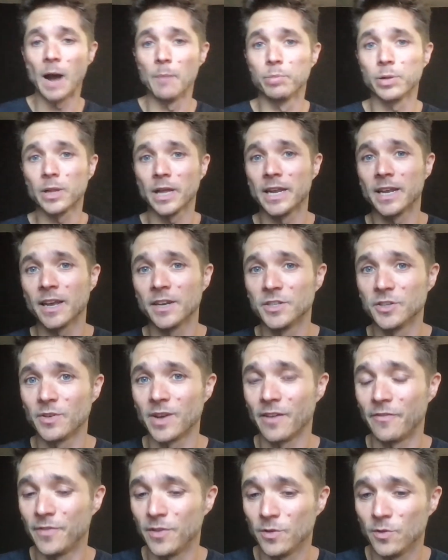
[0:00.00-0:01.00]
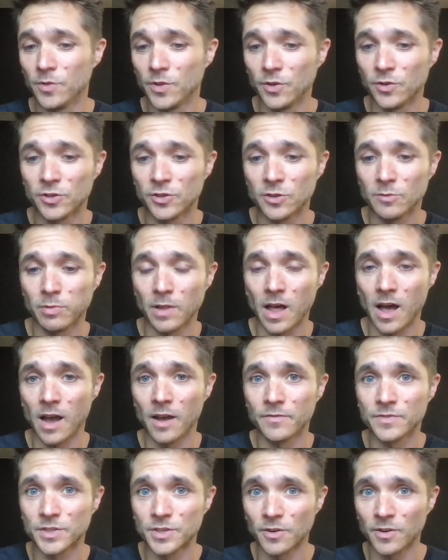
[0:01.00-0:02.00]
I'm planning on doing a few YouTube
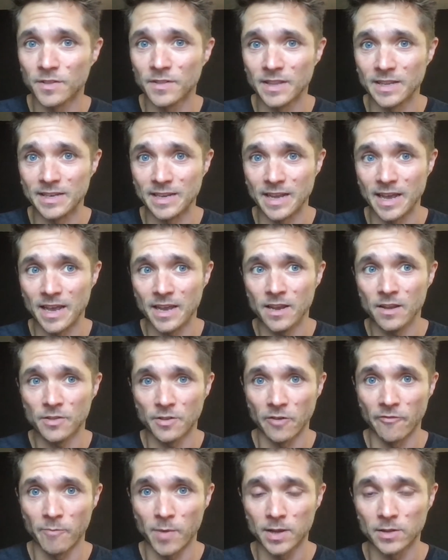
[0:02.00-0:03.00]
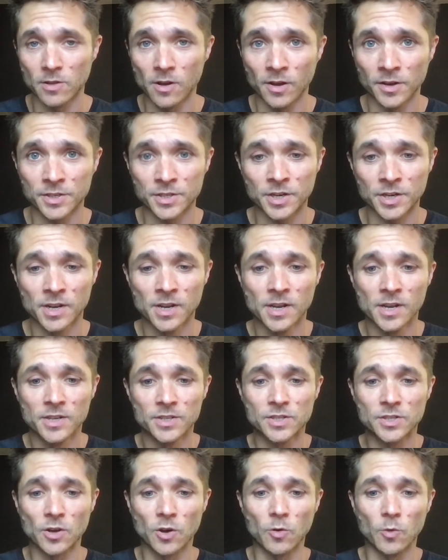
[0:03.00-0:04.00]
lives during the day of my launch,
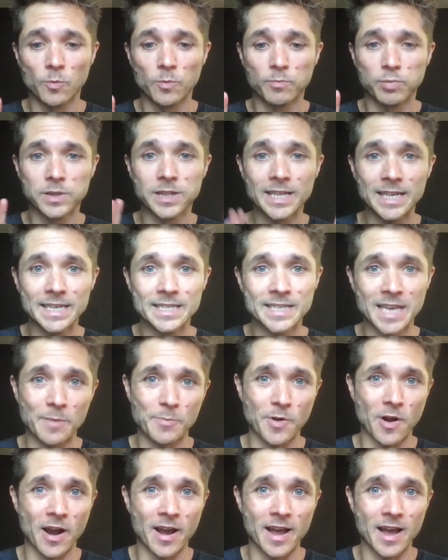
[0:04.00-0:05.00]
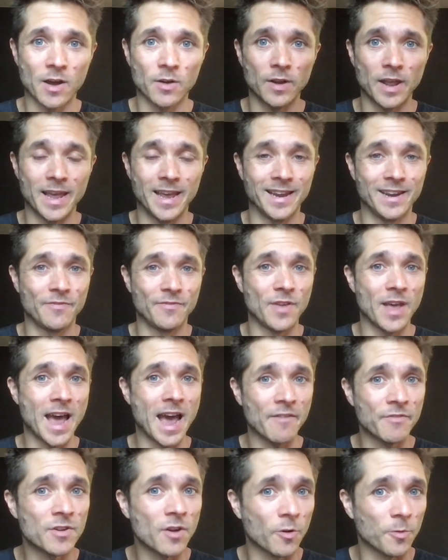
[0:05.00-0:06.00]
so please keep your eye out, and if you
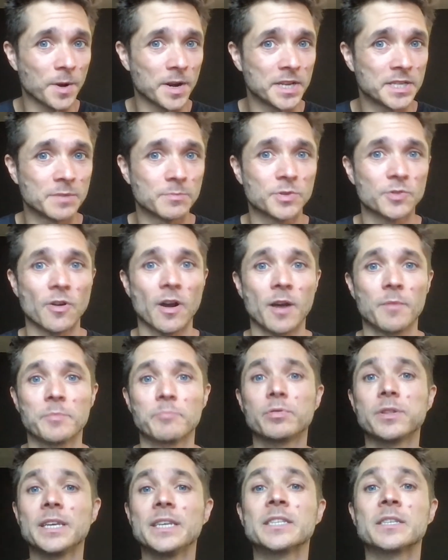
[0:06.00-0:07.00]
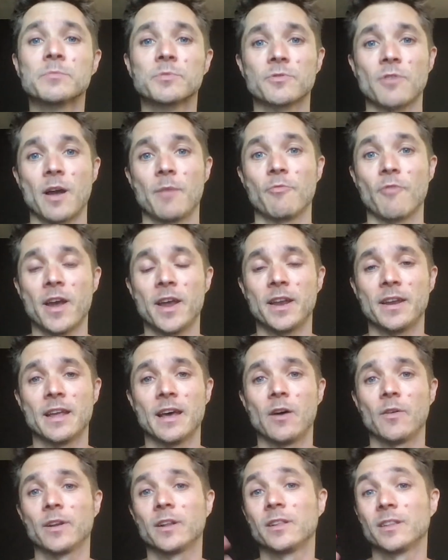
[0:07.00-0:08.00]
haven't already subscribed, please subscribe right
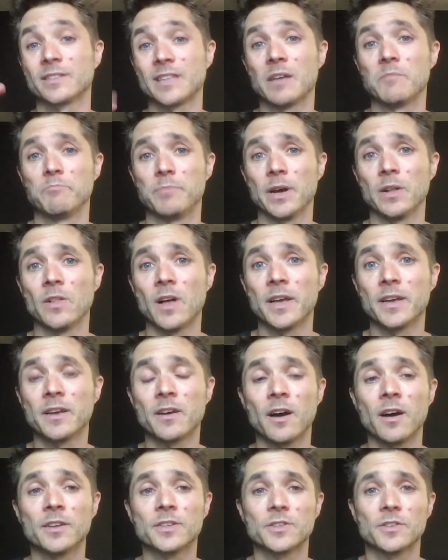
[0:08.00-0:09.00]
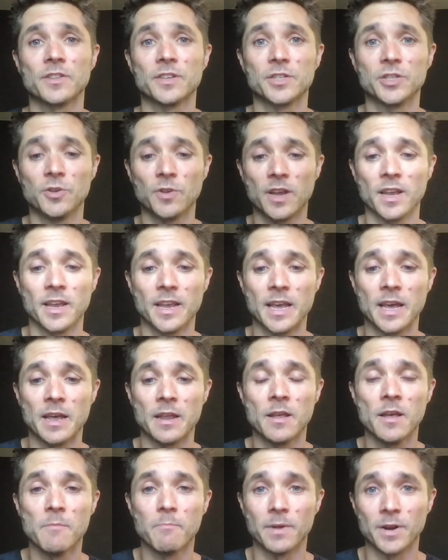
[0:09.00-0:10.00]
now and click that bell icon so that you can
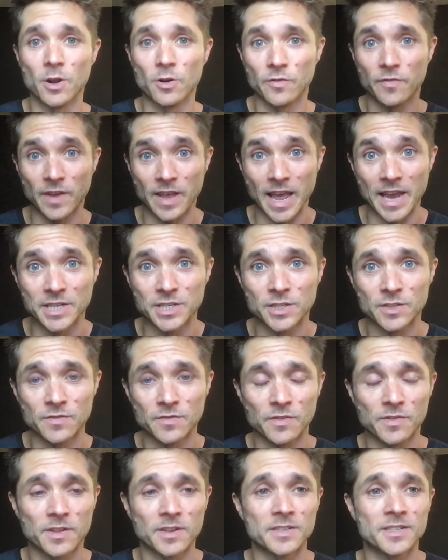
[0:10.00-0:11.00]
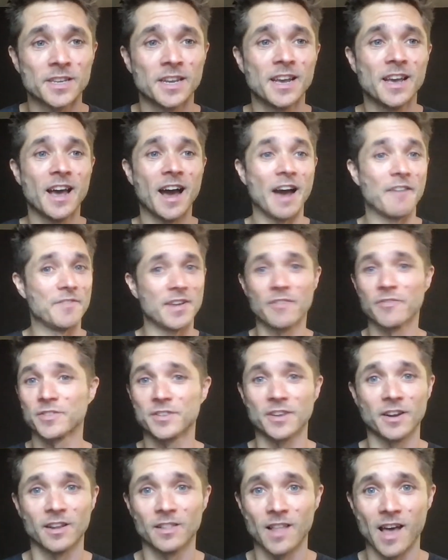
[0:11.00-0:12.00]
get my notifications for this. I've never
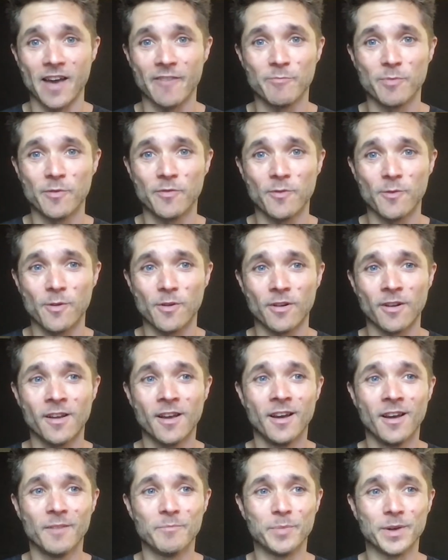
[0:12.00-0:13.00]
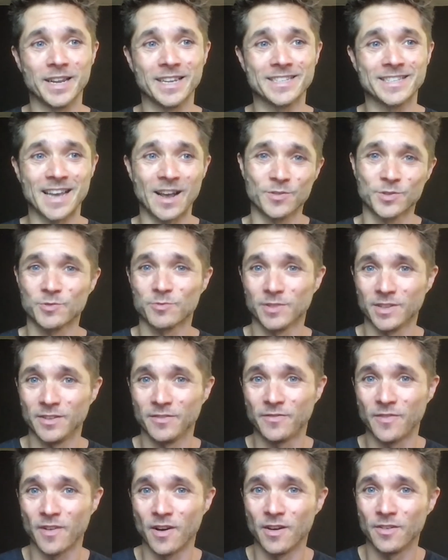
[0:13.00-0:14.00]
done a live before, but it sounds really
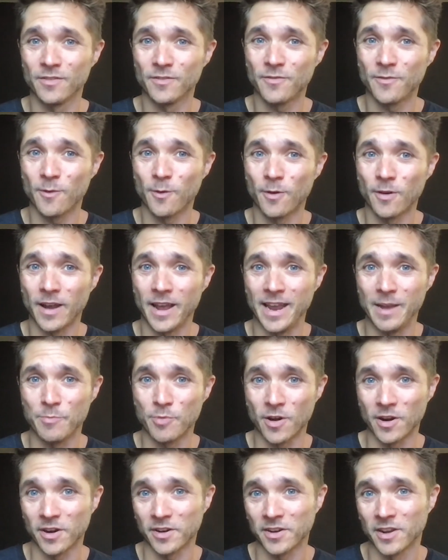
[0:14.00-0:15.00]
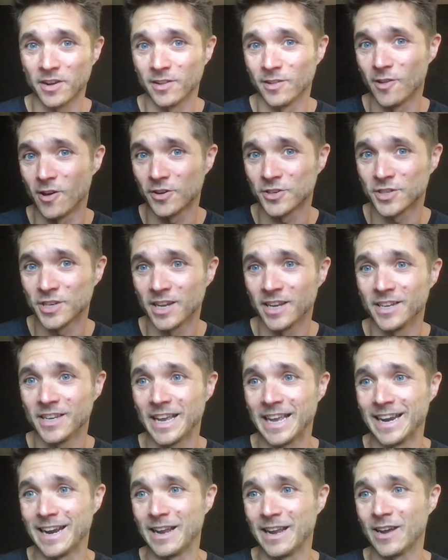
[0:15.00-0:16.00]
fun for a Product Hunt launch day,
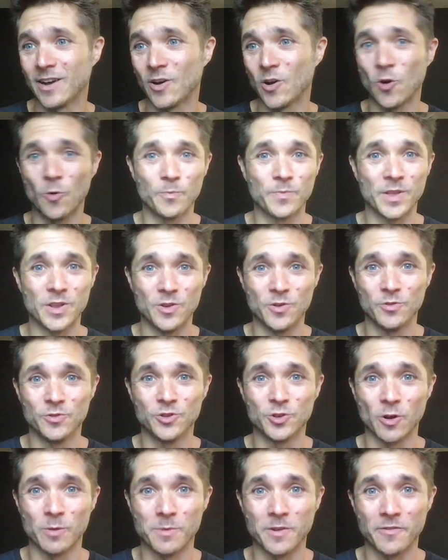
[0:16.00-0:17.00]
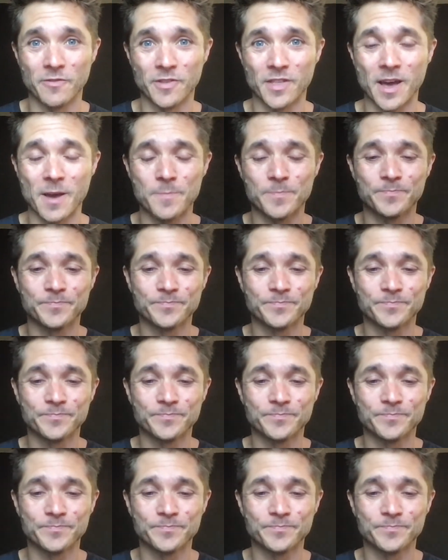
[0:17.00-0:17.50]
and I hope that you join me for that.